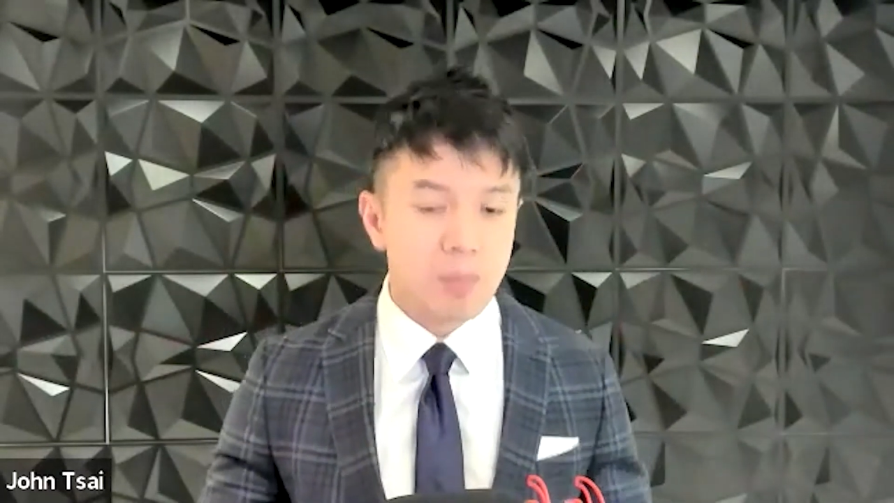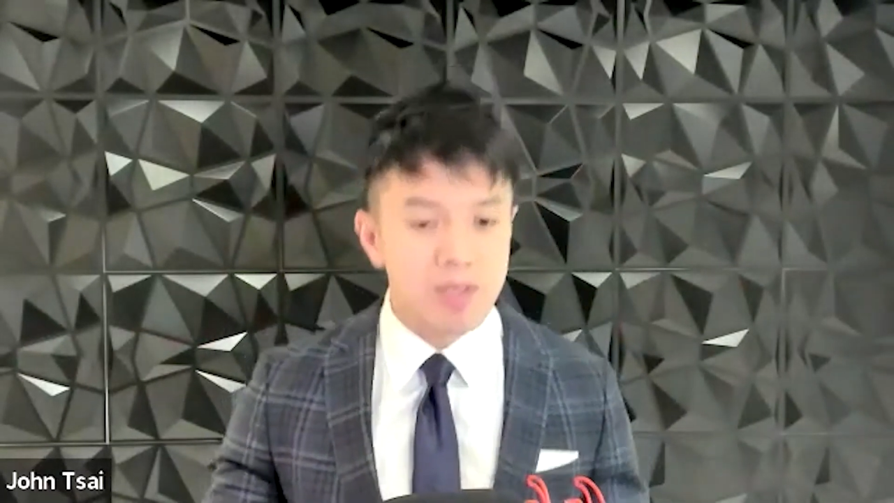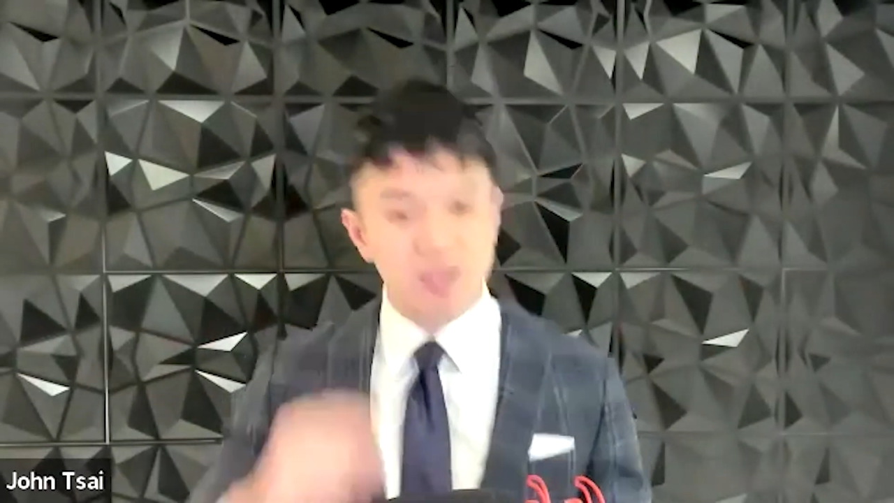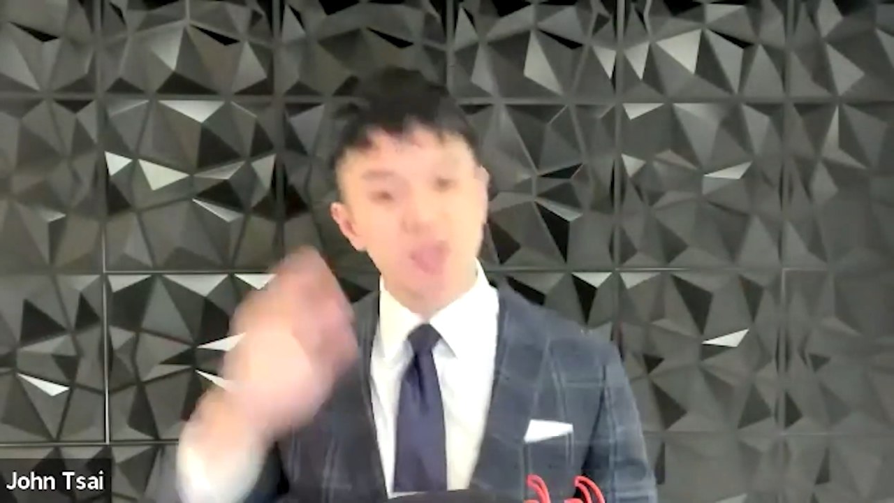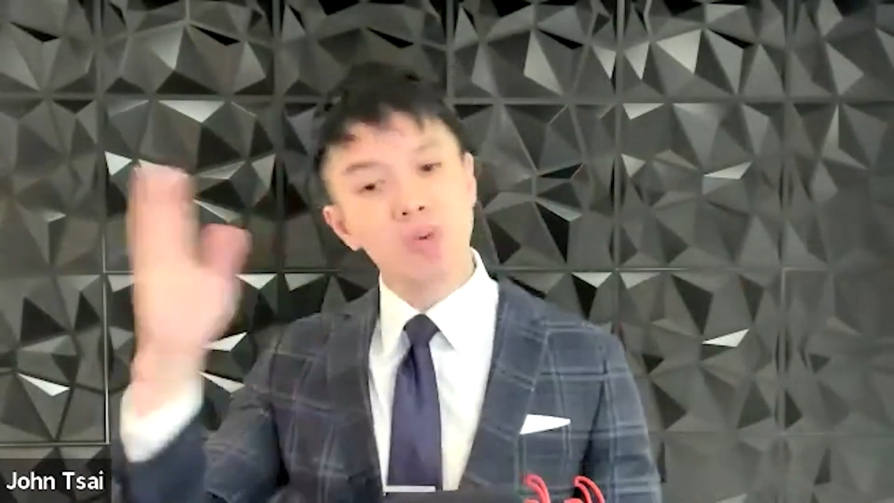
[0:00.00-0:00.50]
But
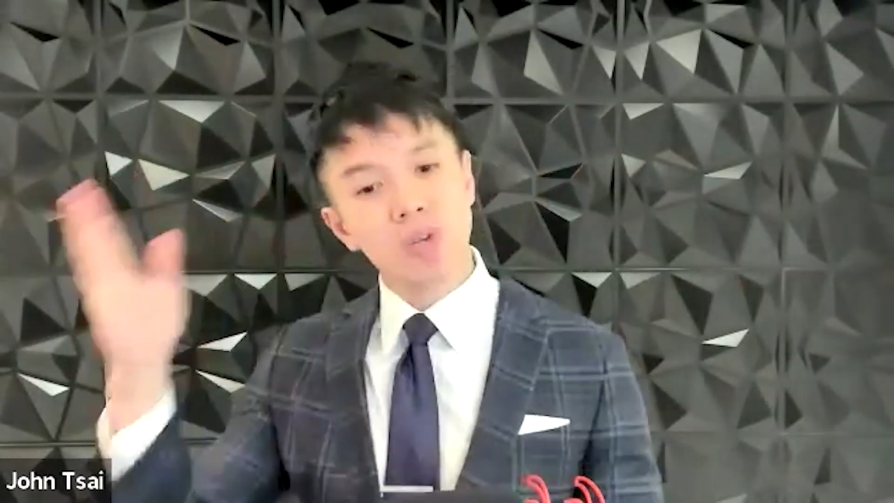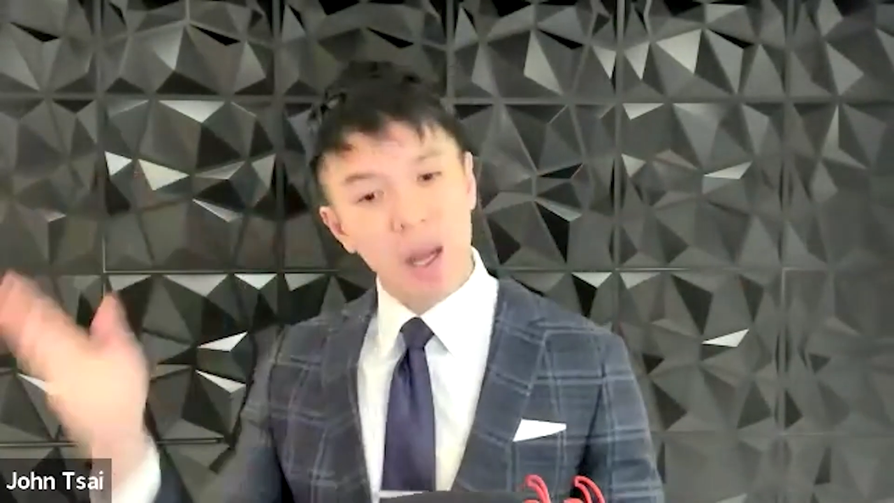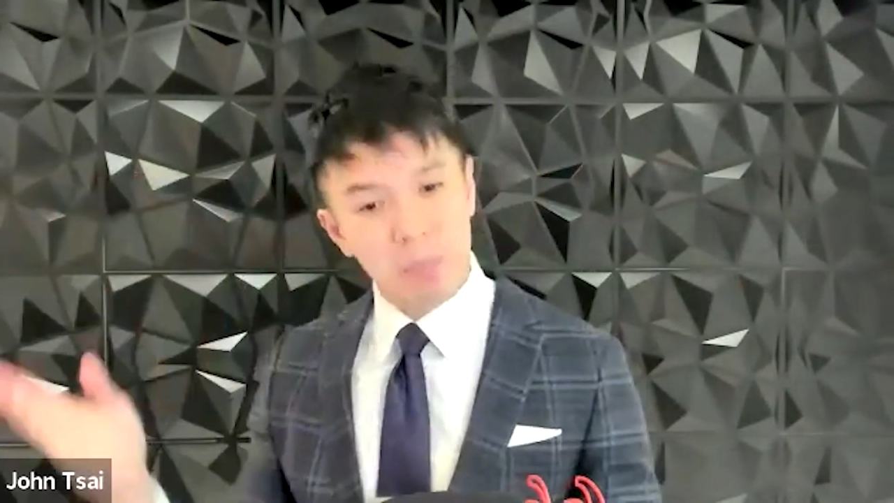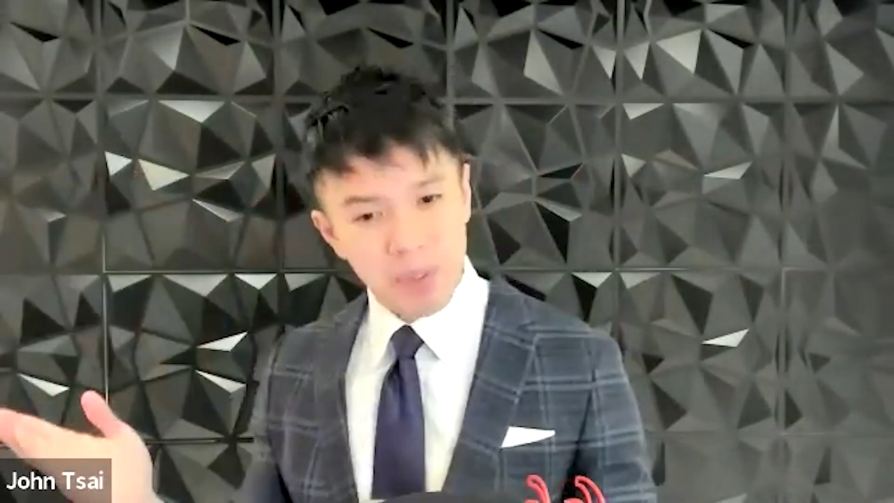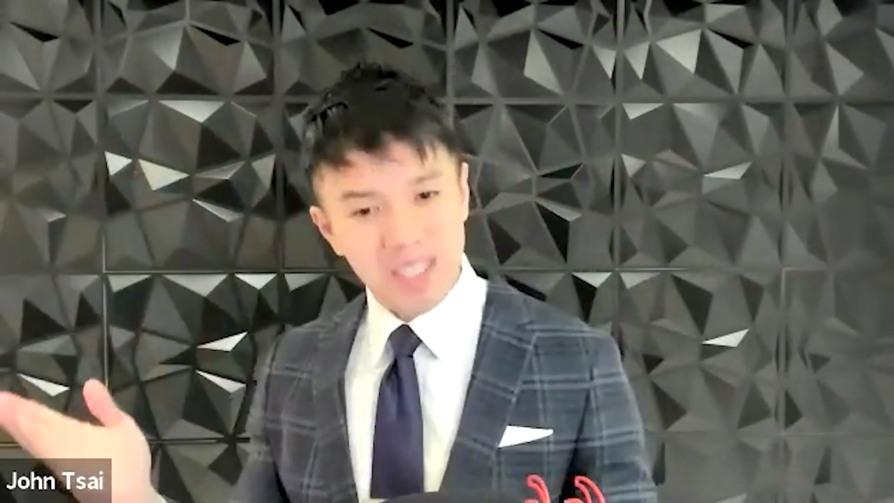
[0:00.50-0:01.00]
this new
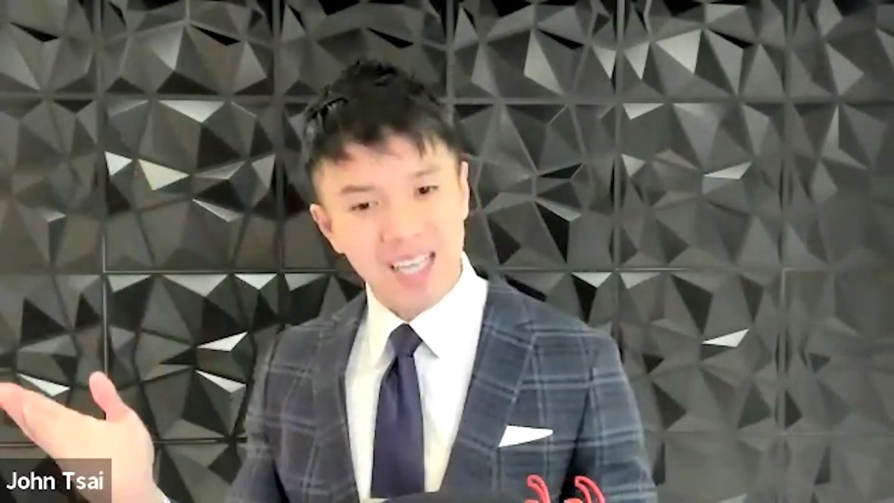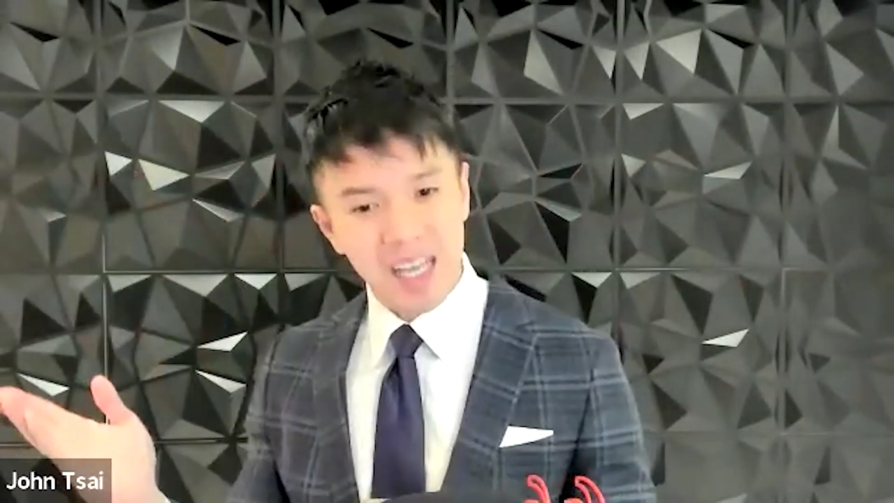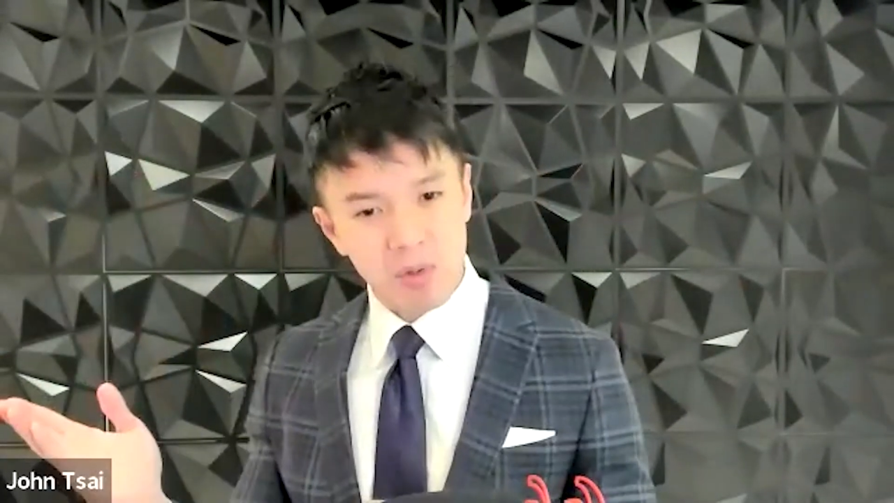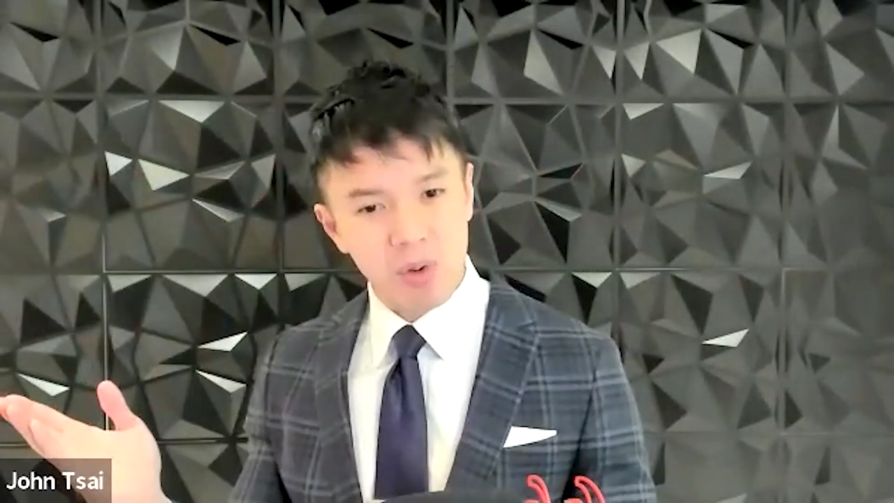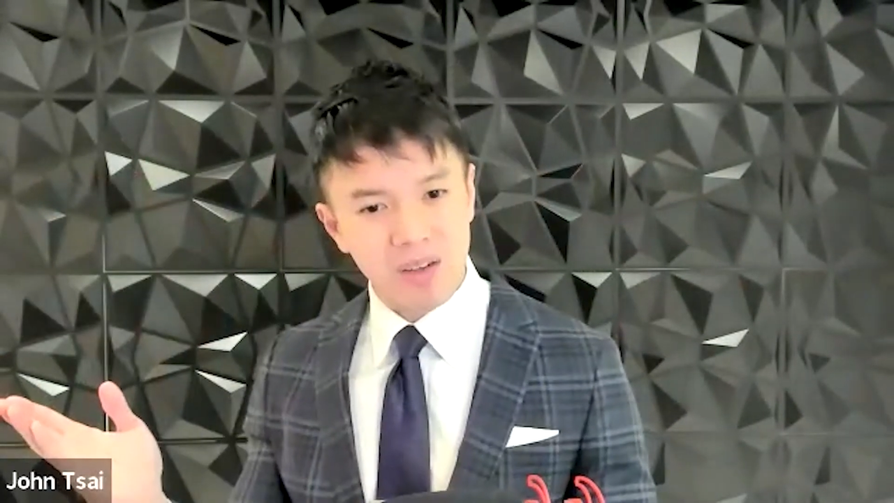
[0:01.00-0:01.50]
company
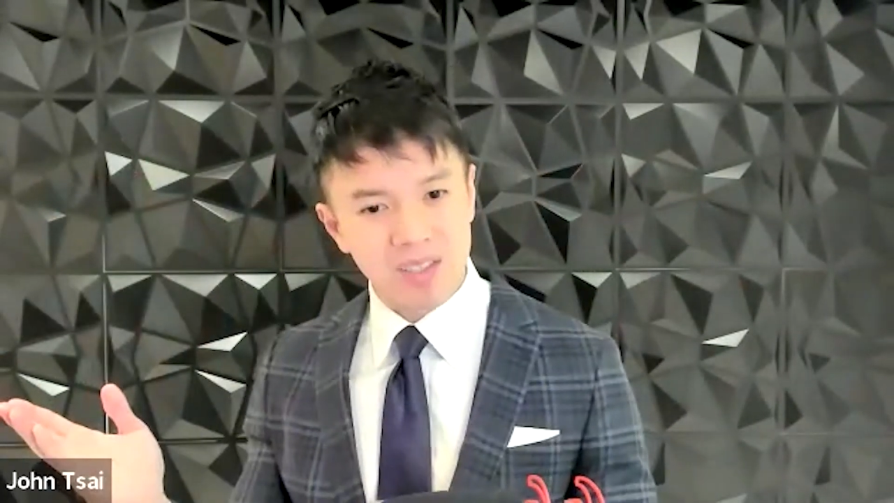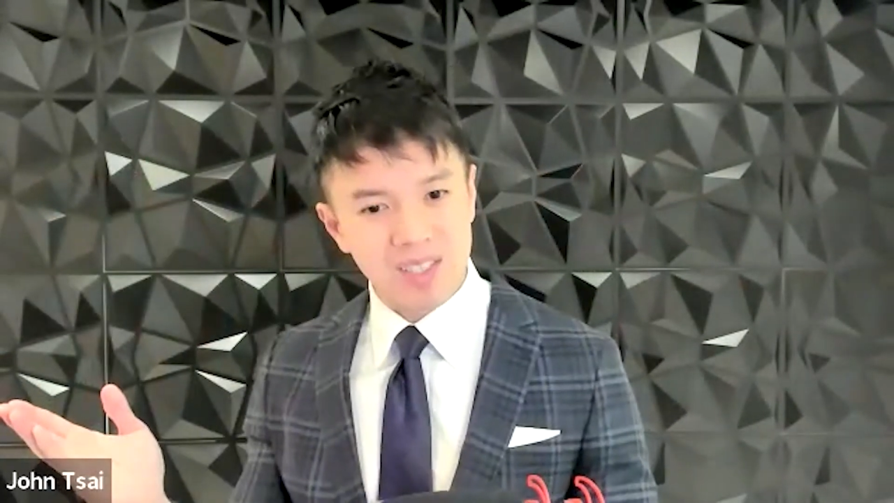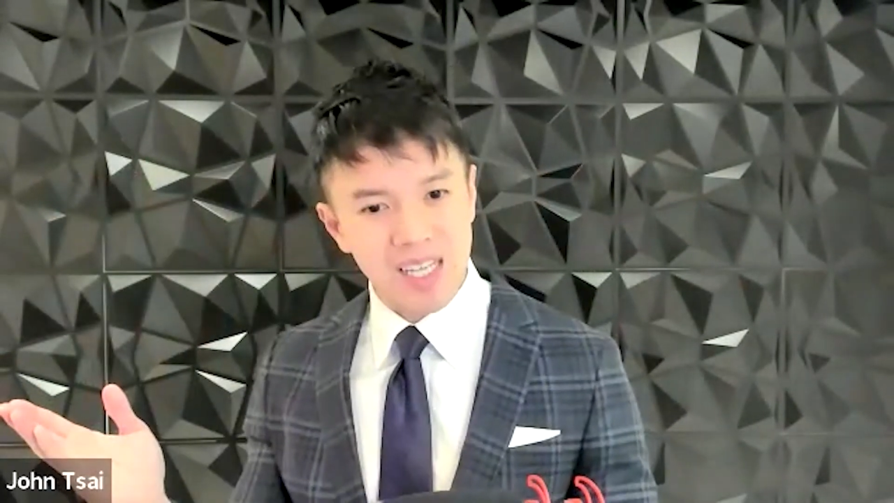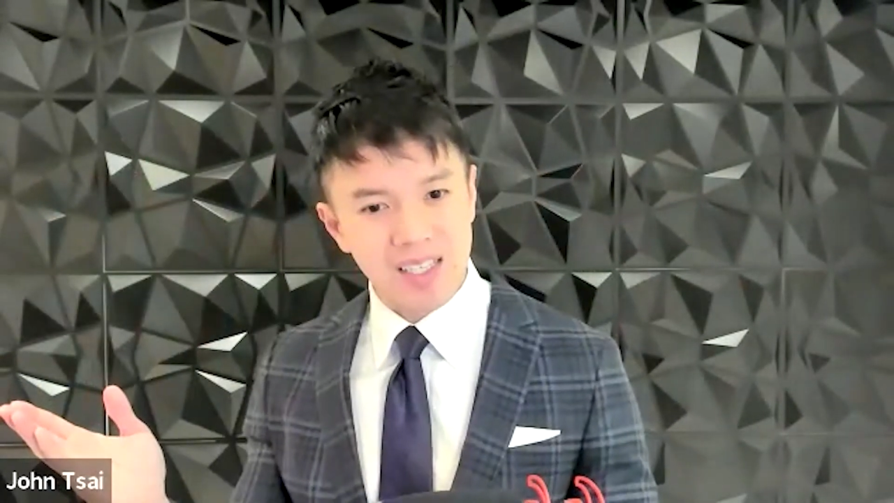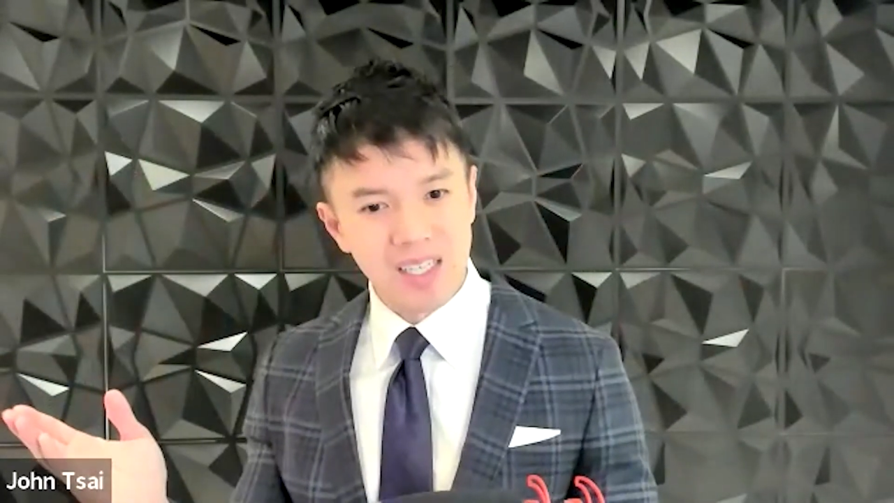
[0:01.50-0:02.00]
came around and
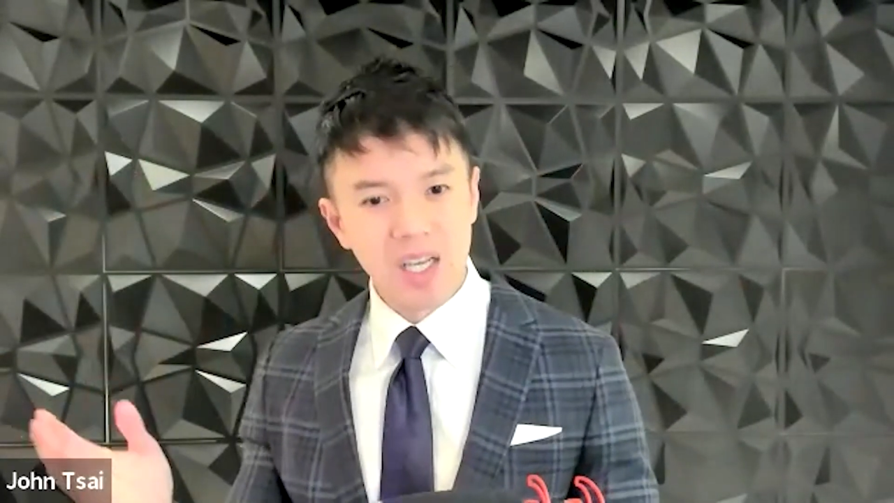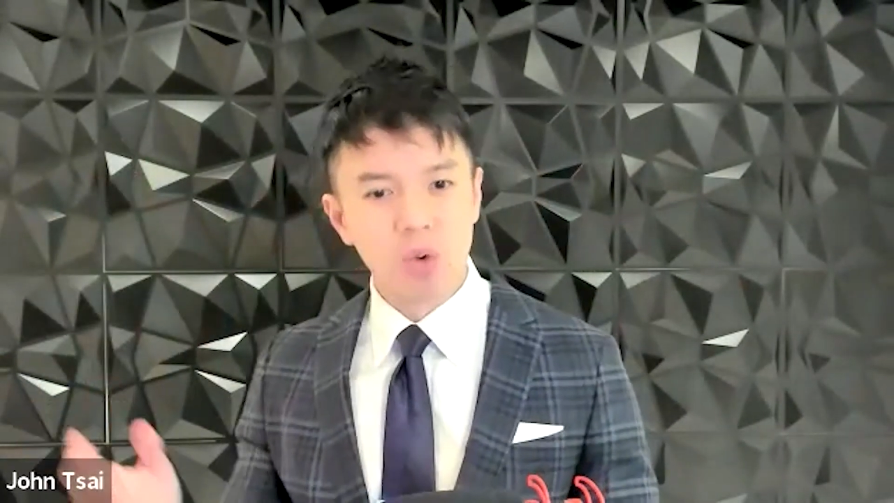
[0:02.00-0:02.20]
said,